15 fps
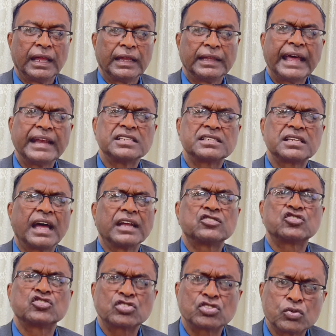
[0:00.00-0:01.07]
That is
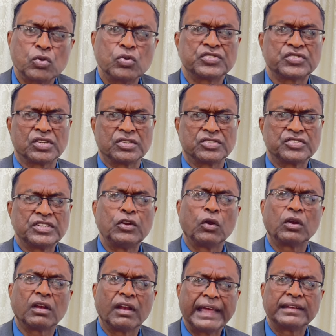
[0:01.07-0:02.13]
atrocious. They
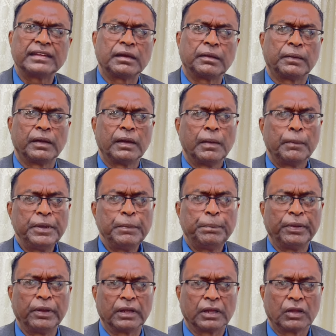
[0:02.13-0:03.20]
don't like their
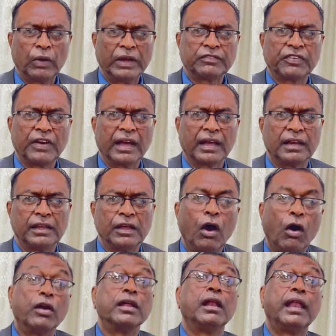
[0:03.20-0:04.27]
people, quite frankly,
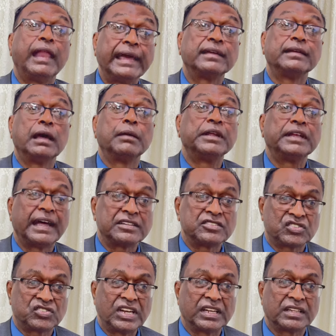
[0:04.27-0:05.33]
or they like them in that
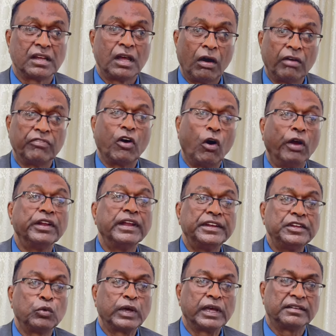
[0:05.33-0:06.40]
state of
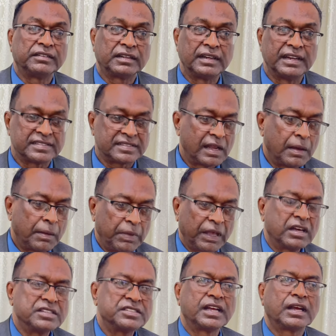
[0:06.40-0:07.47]
uneducatedness,
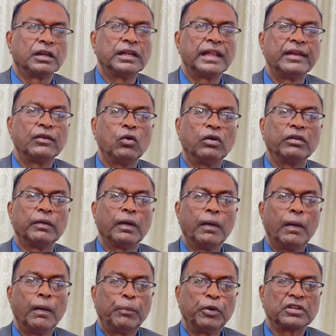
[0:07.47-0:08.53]
because they can then go and
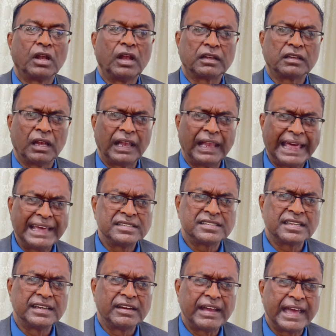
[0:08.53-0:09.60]
put a lot of lies
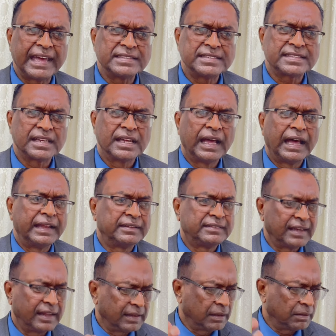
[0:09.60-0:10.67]
in their heads and
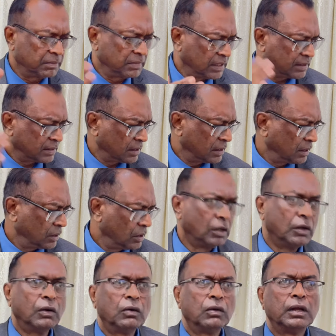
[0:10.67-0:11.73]
tell them that, you
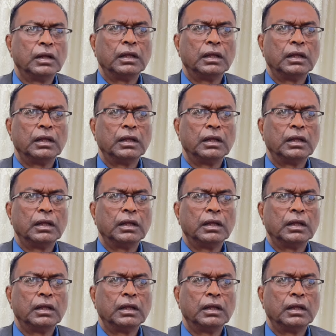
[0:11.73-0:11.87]
know,